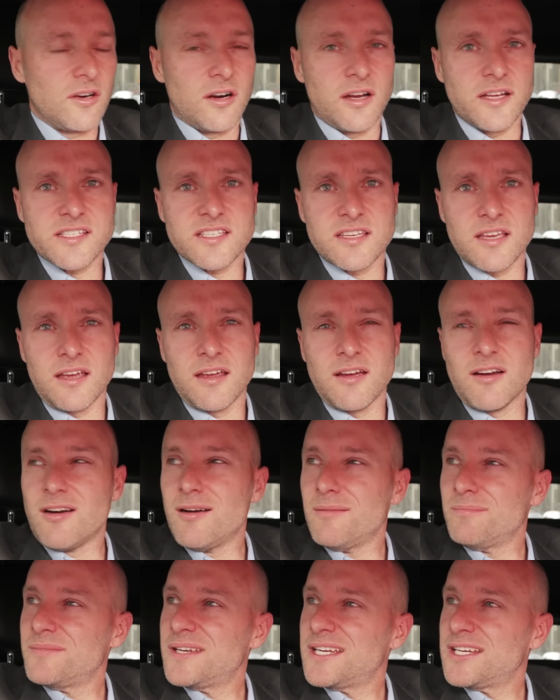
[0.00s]
All right, so
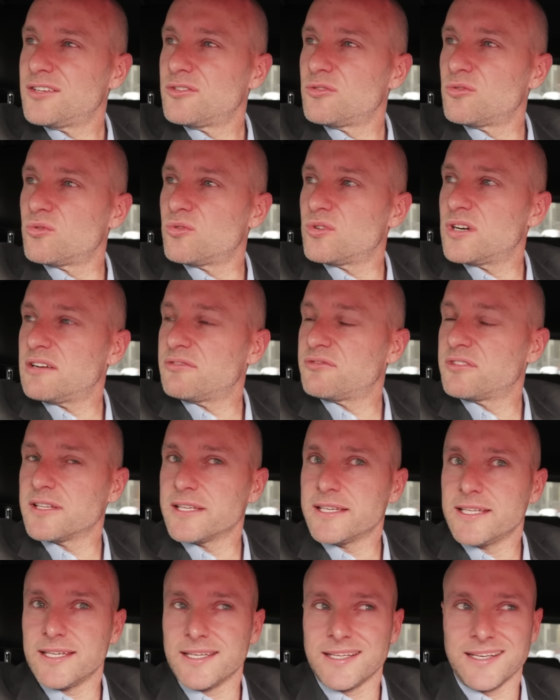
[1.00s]
I'm
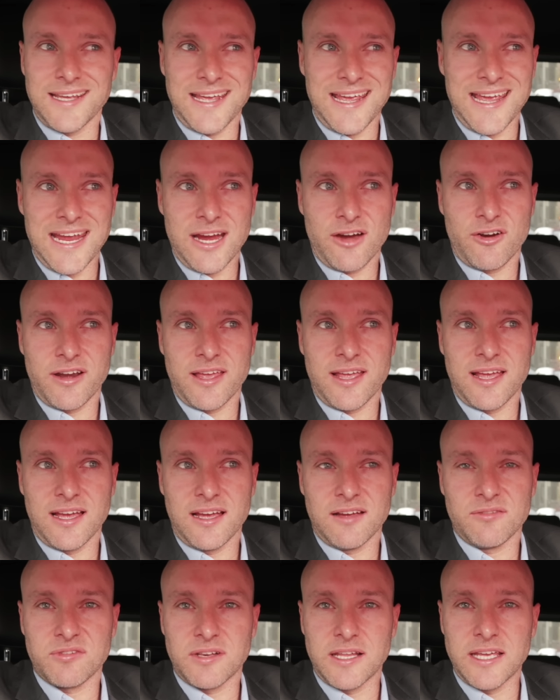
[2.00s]
roughly an hour and a
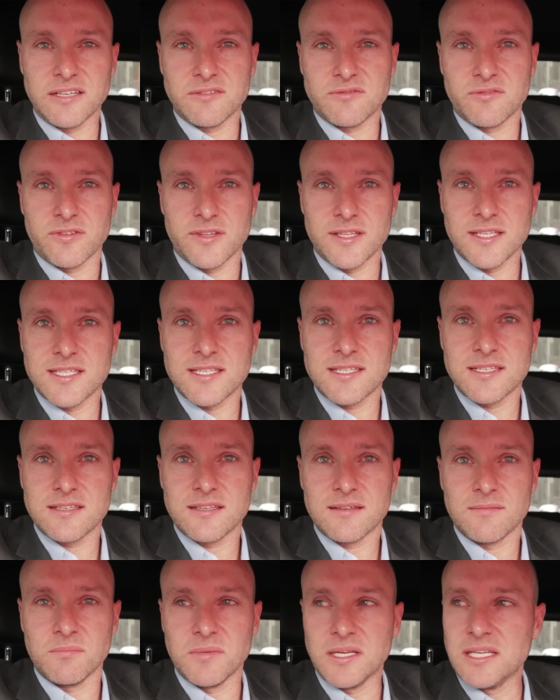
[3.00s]
half late for
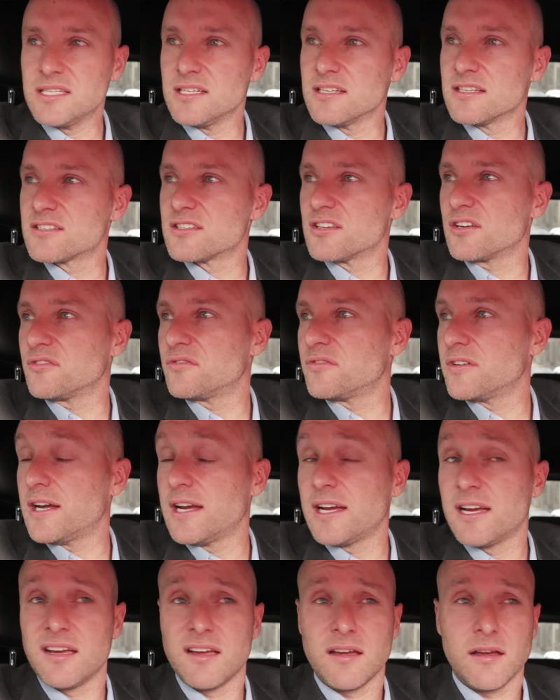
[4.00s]
this meeting so
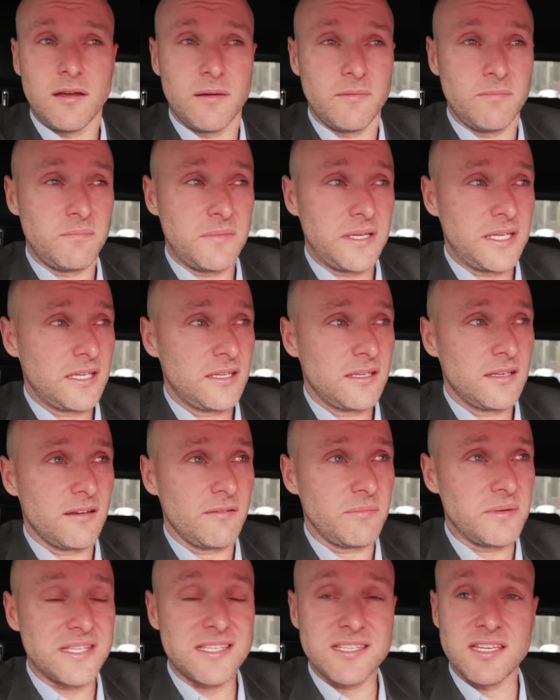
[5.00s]
far. I'm,
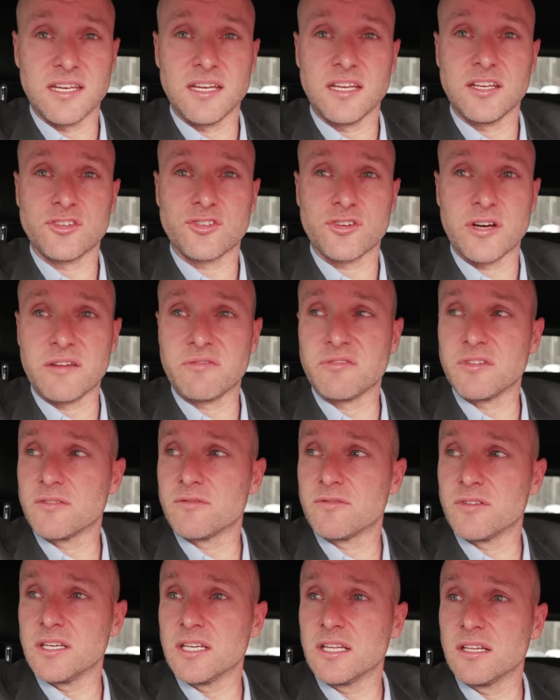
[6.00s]
I've been sitting in traffic for